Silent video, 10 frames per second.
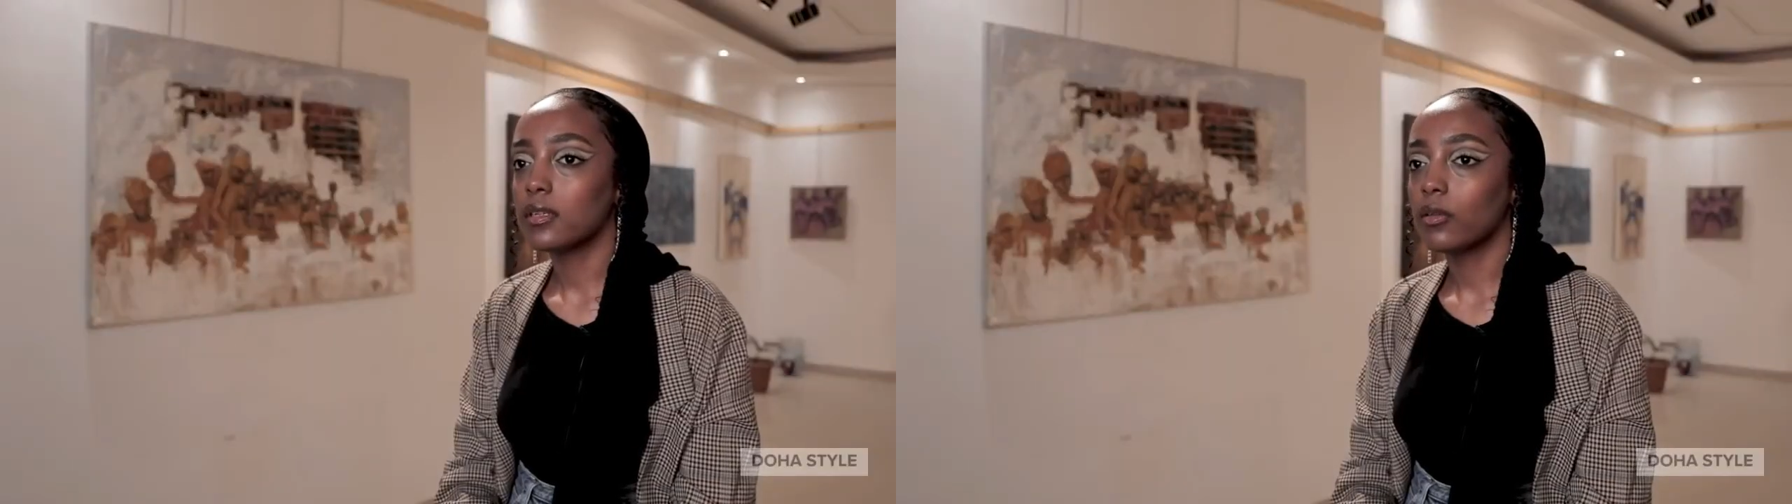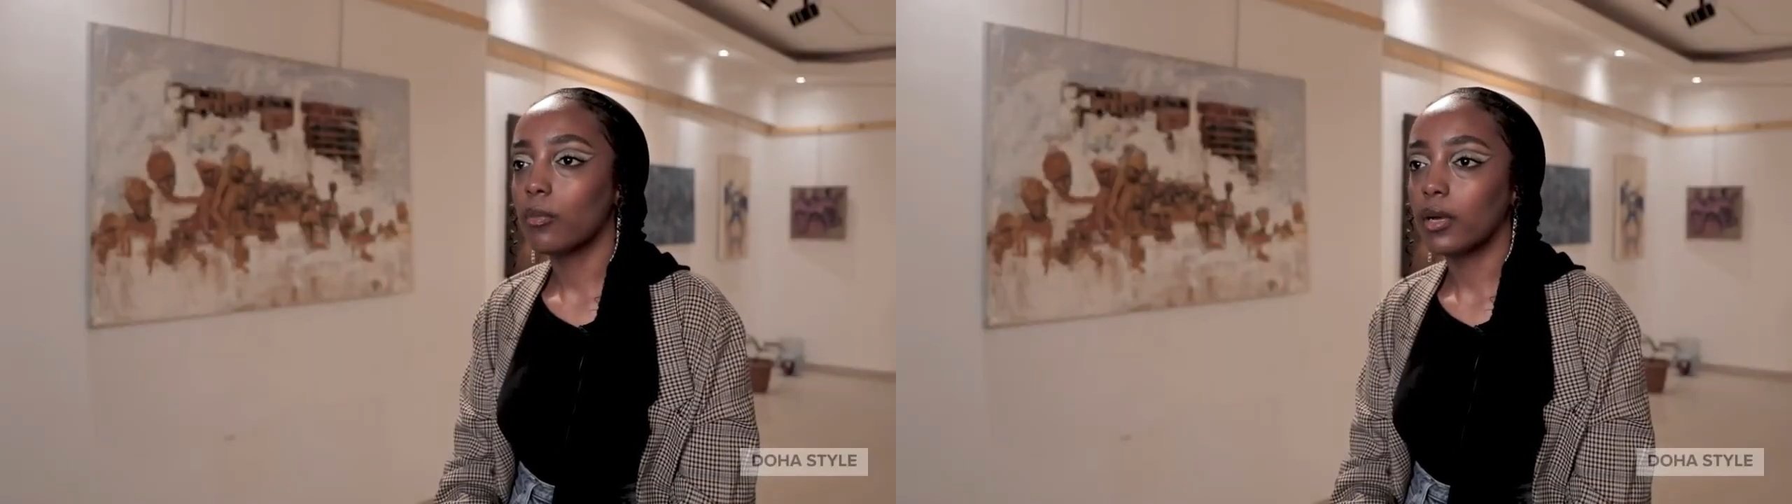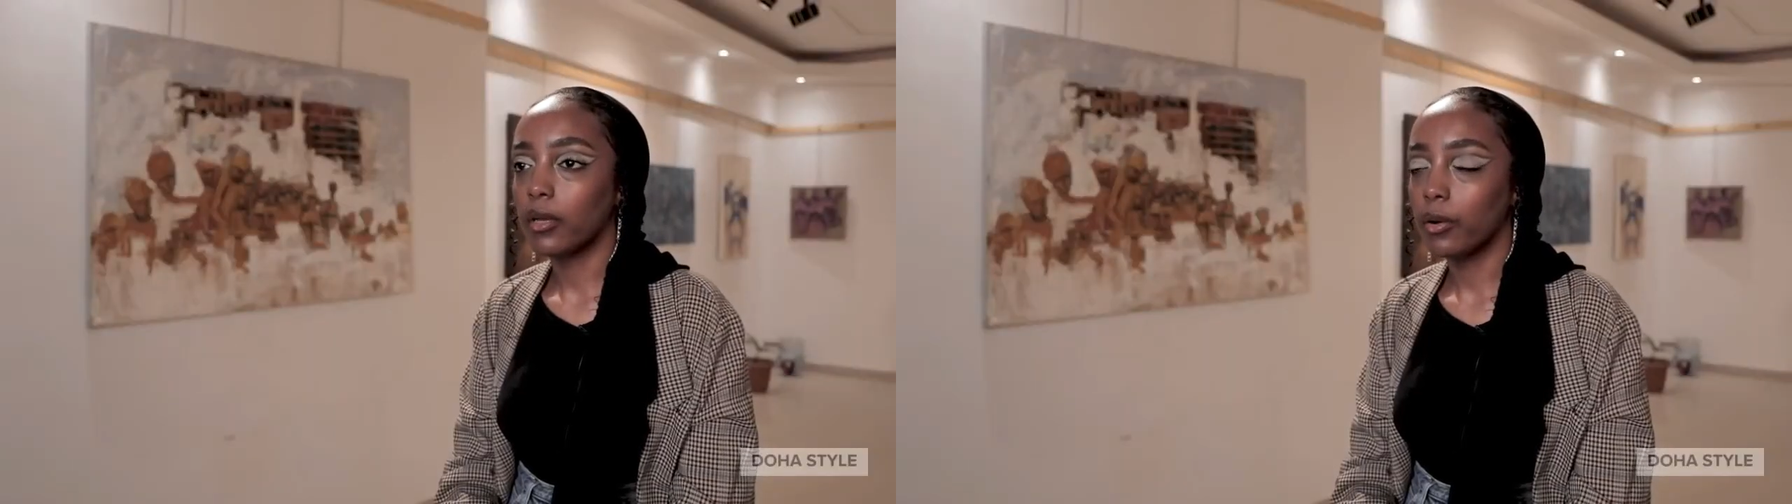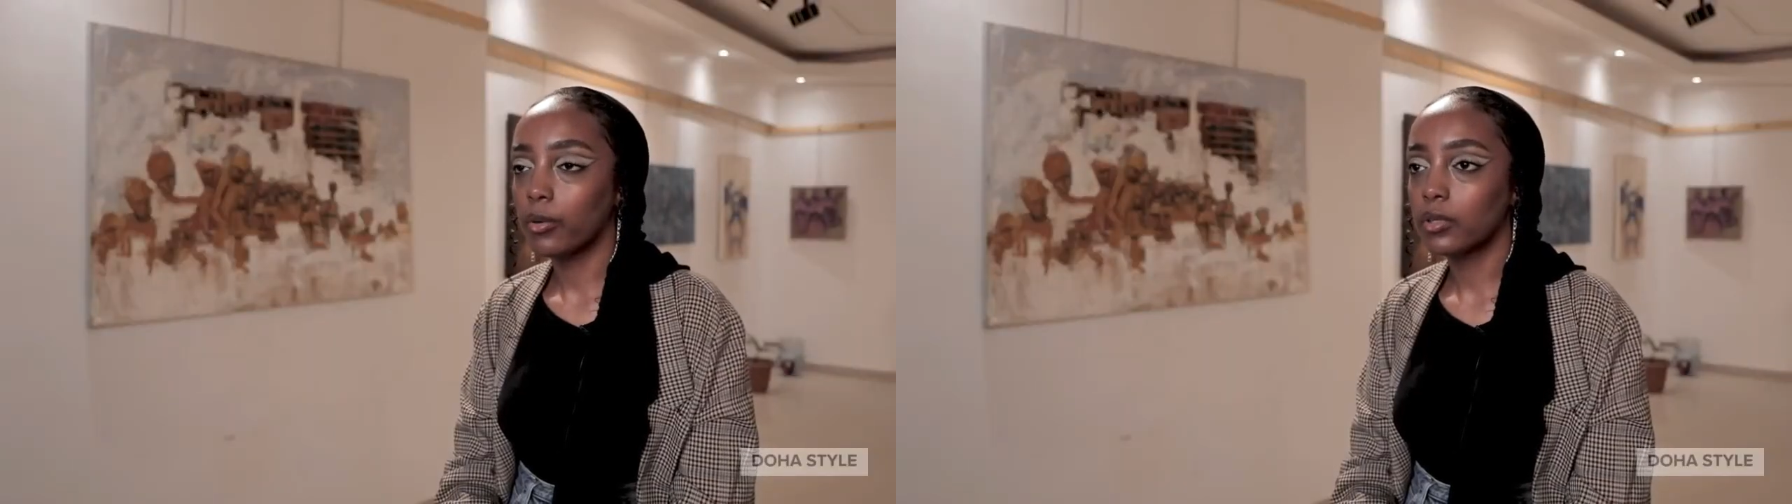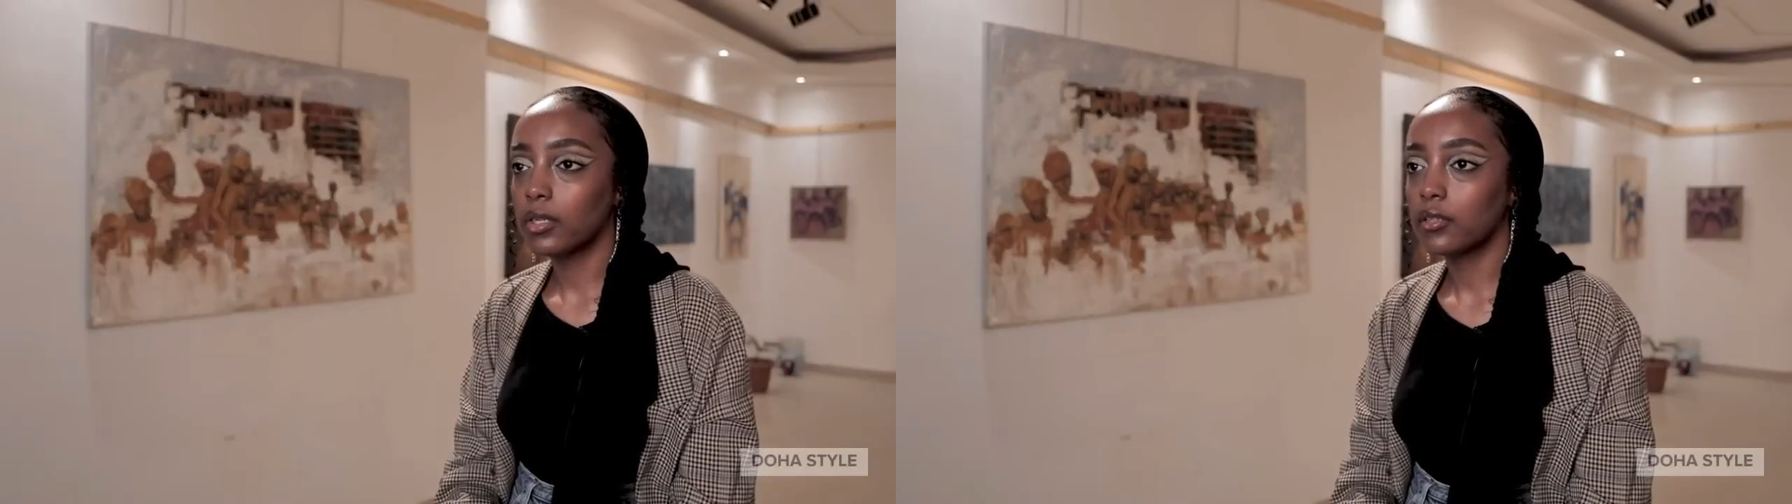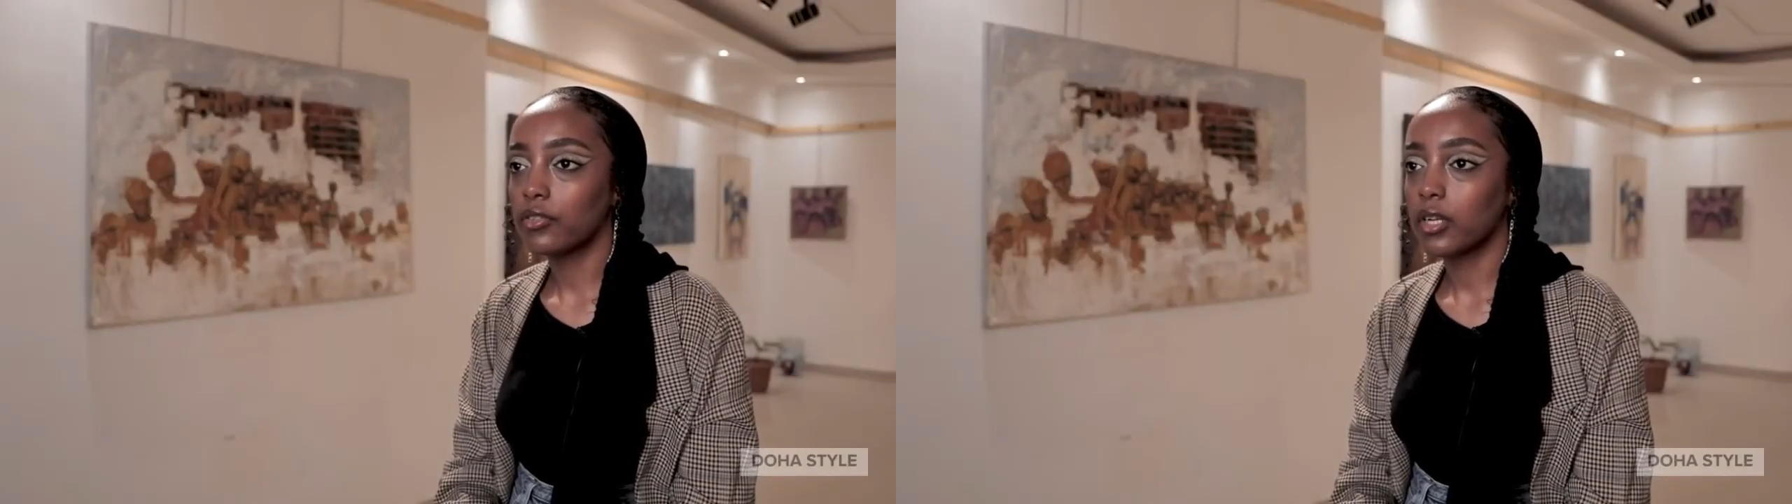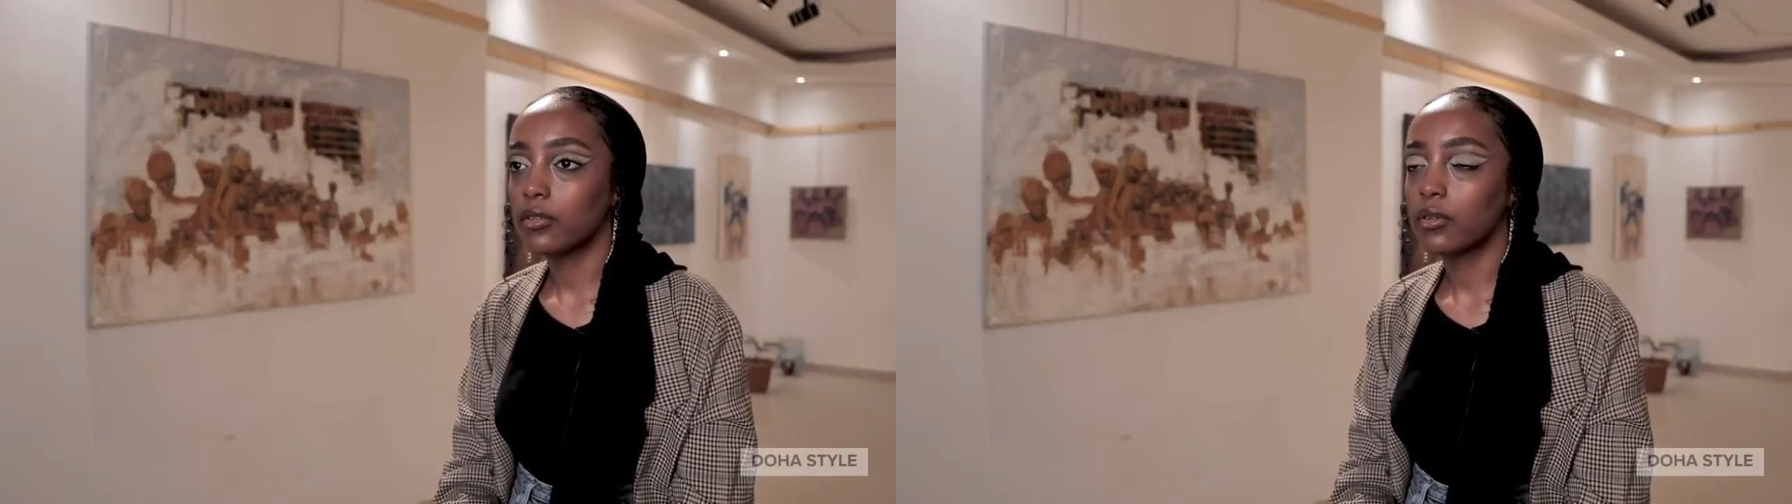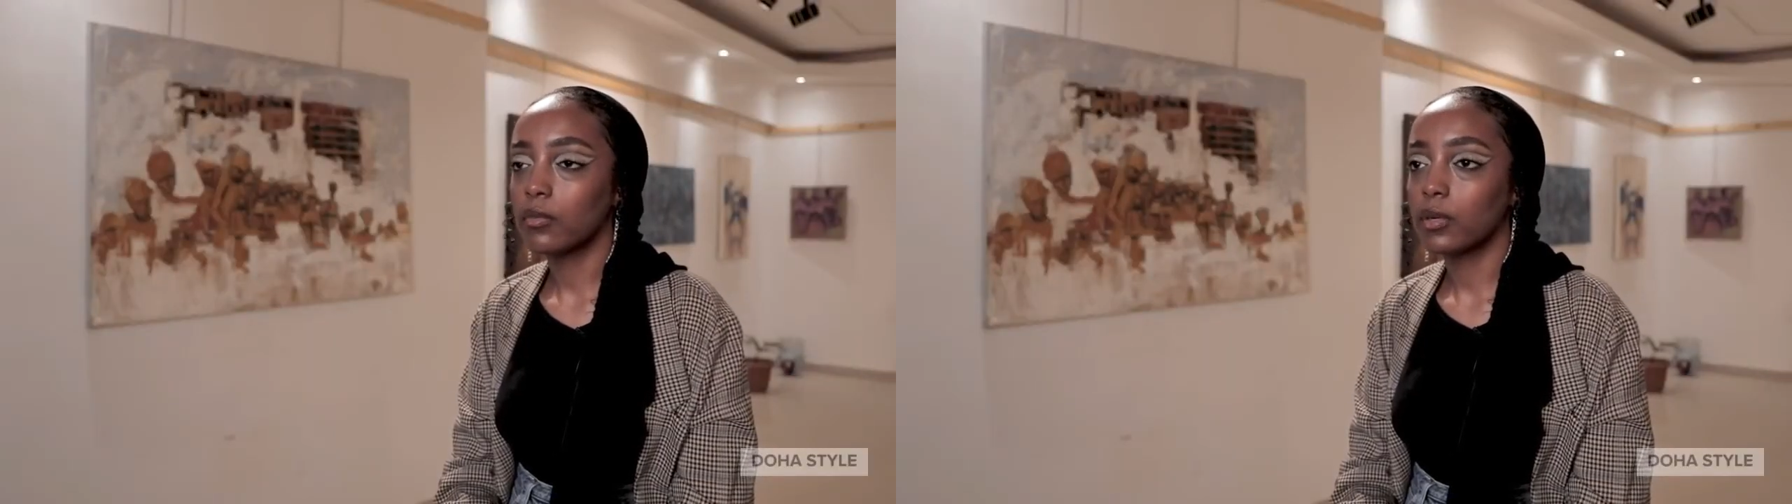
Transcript: on my own and try to come up